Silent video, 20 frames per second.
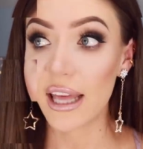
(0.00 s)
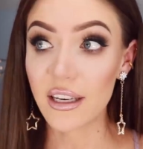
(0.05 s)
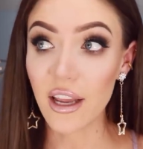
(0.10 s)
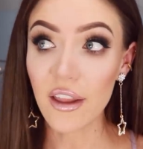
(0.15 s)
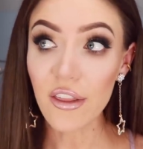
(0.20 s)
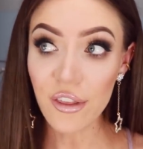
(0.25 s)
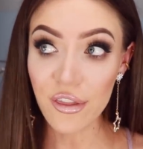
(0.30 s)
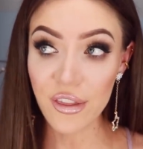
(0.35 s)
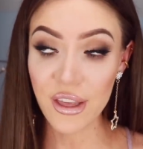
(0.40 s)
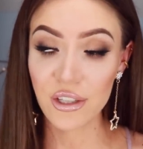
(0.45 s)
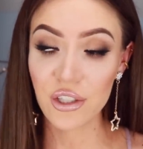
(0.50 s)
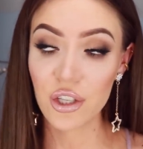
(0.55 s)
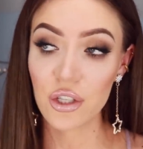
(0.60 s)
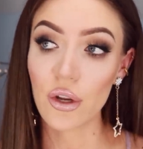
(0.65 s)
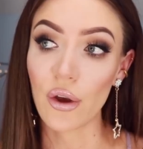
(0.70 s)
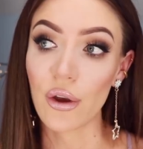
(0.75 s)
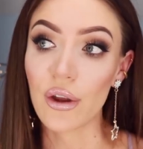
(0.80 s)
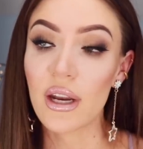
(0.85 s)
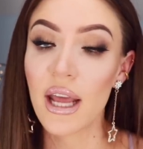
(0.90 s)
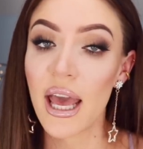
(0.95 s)
Another thing to
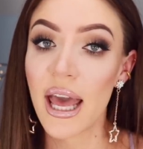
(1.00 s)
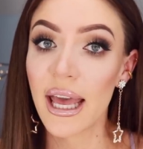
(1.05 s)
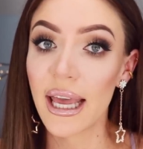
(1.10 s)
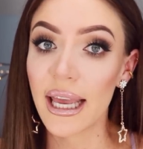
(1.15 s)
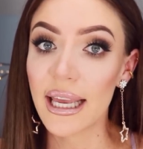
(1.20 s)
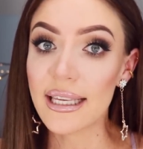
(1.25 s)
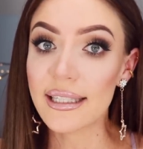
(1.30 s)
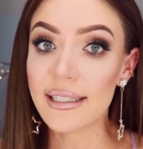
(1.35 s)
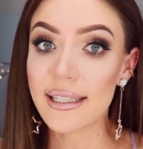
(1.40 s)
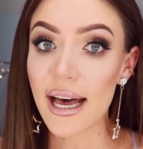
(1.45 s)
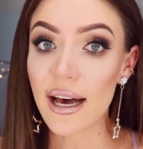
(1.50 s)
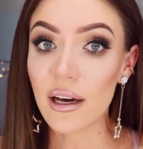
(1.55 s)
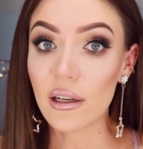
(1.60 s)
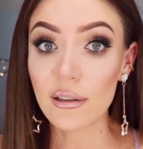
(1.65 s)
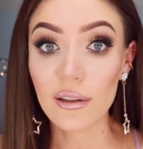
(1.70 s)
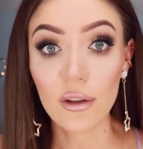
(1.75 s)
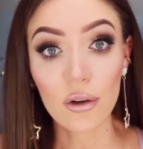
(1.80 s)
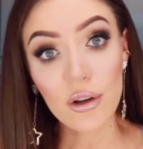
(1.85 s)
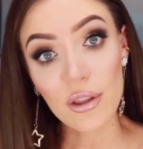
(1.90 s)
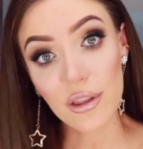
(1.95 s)
note is that a
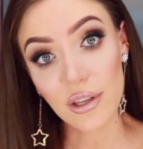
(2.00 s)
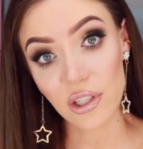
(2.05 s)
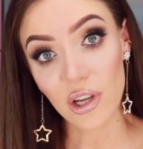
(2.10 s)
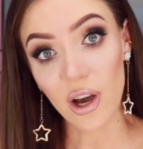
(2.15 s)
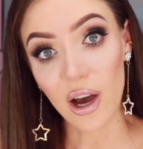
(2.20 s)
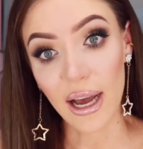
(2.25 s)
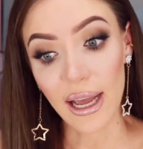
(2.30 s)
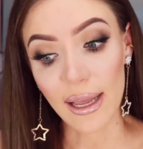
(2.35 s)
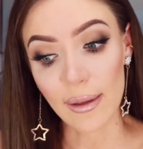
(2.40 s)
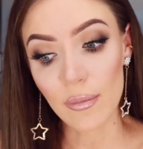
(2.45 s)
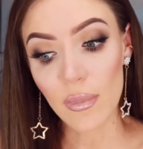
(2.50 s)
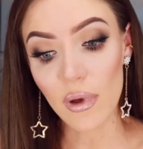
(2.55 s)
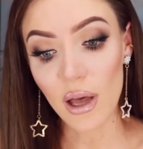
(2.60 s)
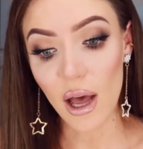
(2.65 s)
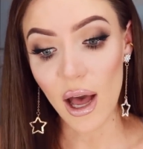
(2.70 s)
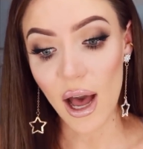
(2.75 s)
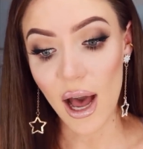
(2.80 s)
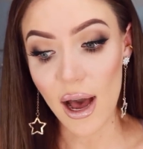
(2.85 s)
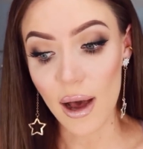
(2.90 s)
lot of the time,